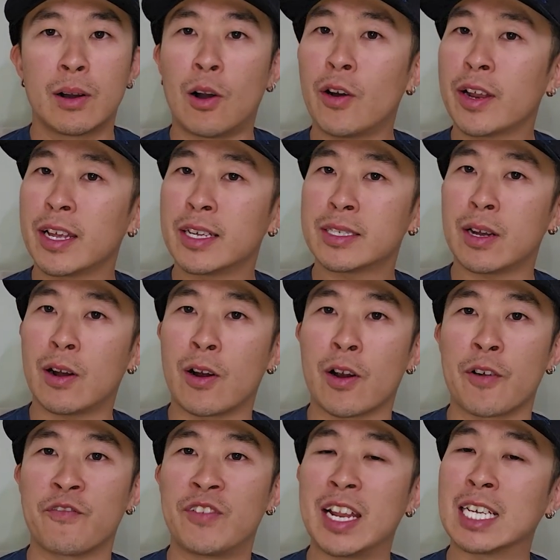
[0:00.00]
All it is
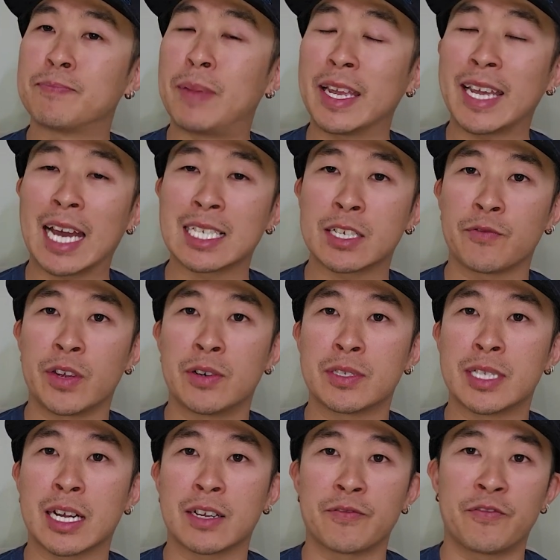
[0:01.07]
are finesse bait casting
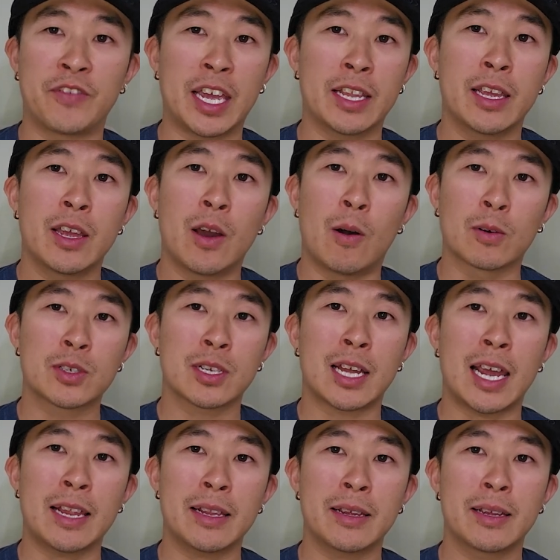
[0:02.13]
reels that could fit
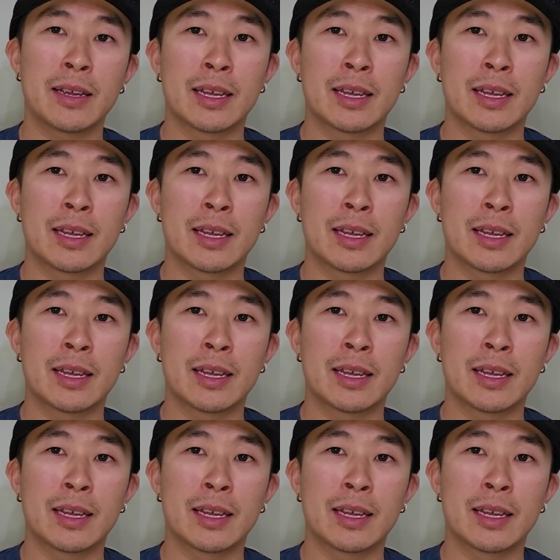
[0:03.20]
ultralight,